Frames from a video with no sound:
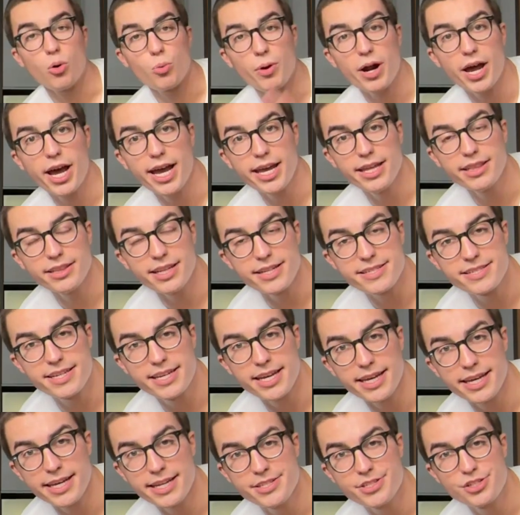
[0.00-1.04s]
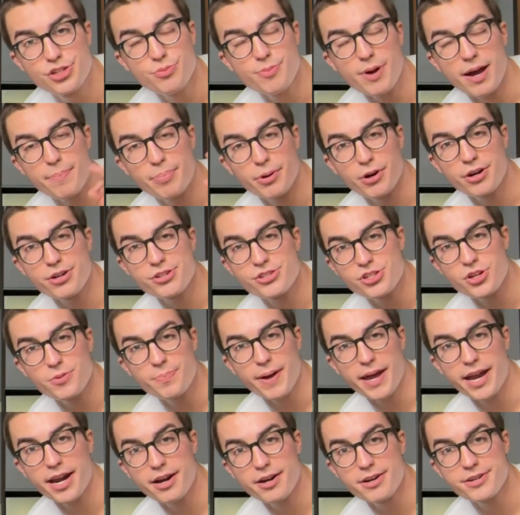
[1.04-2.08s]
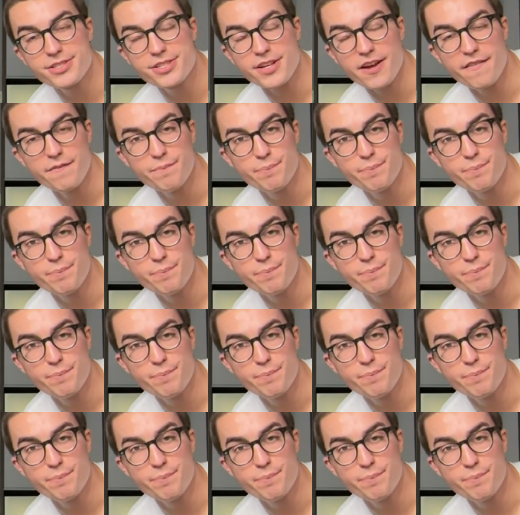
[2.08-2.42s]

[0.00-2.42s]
right, let's get into my personal pairs of